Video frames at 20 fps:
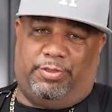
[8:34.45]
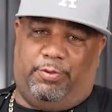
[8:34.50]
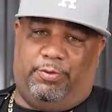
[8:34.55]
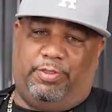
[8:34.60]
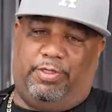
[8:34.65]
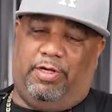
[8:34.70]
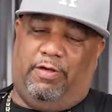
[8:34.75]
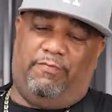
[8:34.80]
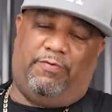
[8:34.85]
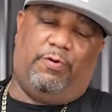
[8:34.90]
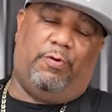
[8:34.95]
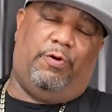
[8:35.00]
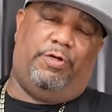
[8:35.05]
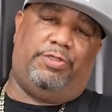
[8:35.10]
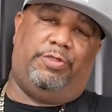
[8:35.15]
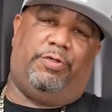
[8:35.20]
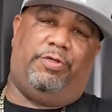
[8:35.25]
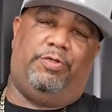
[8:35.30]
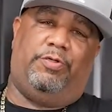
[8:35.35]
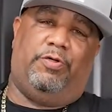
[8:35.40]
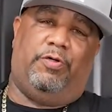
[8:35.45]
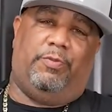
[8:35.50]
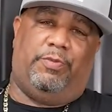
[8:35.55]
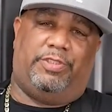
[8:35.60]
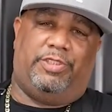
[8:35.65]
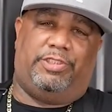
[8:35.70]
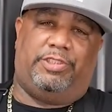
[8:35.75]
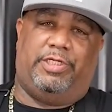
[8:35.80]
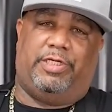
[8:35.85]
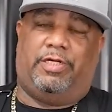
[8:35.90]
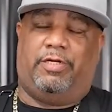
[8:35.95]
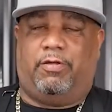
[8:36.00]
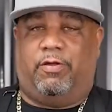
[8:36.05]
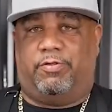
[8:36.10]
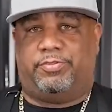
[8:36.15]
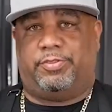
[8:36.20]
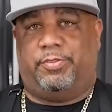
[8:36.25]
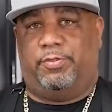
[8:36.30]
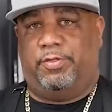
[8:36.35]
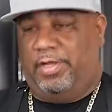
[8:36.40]
So of course you can do it with the chicken
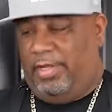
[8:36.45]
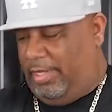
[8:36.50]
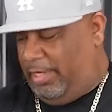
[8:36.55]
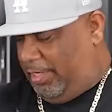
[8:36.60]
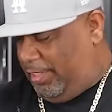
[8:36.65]
also.